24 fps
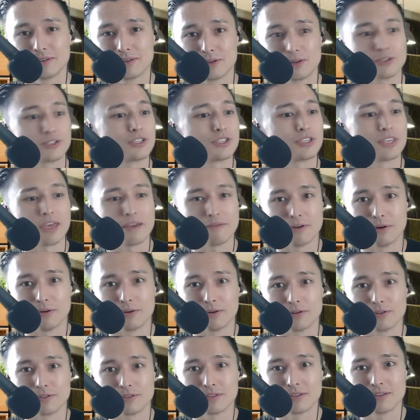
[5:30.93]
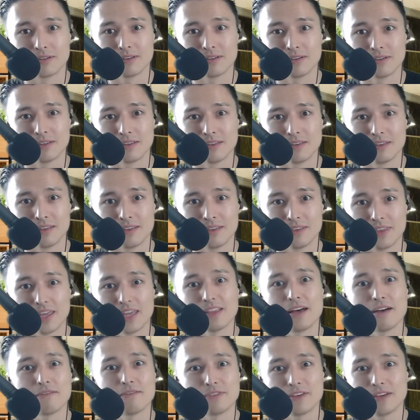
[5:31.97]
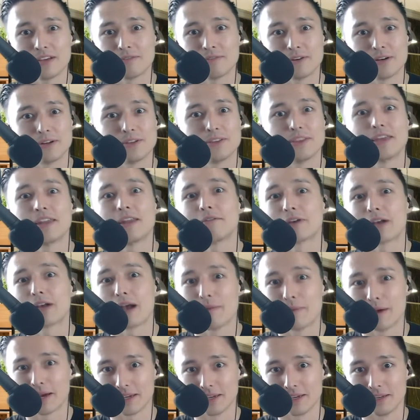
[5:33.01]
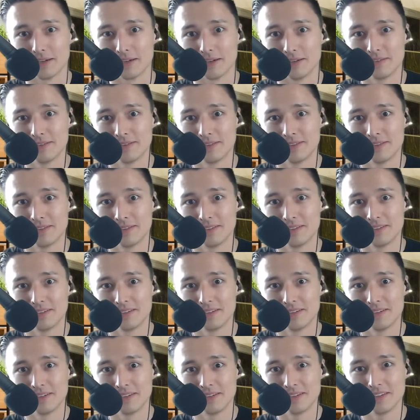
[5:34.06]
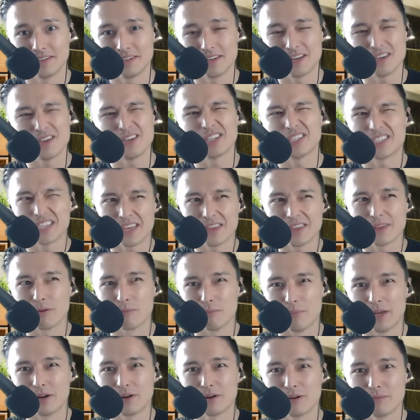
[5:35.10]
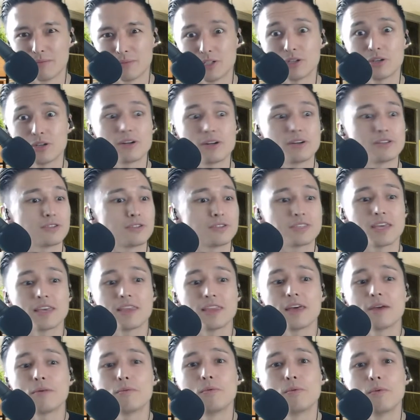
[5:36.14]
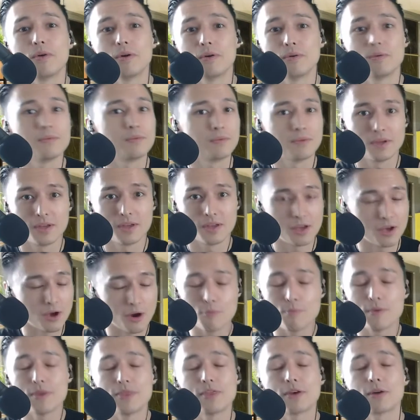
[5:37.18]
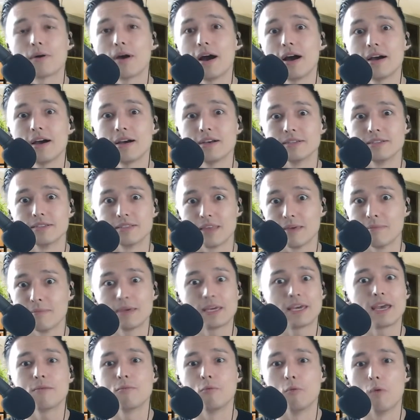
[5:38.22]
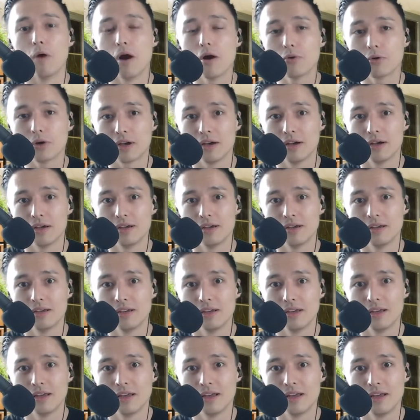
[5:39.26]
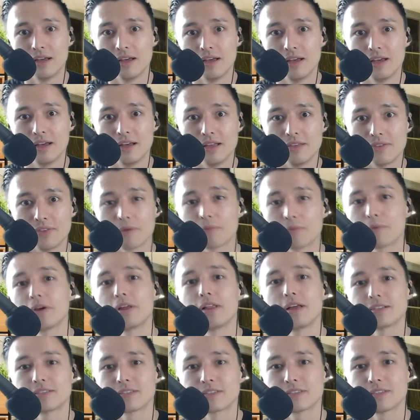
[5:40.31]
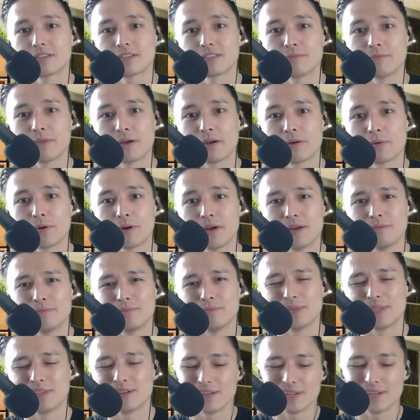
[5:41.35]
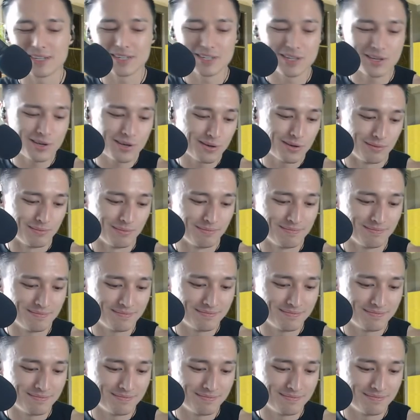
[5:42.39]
or slave owners, they left the NFL and they never got back in. Now you could say they're bitter, but you could also say they opened their eyes. They became woke. They realized the system they were in, but they're like, dude,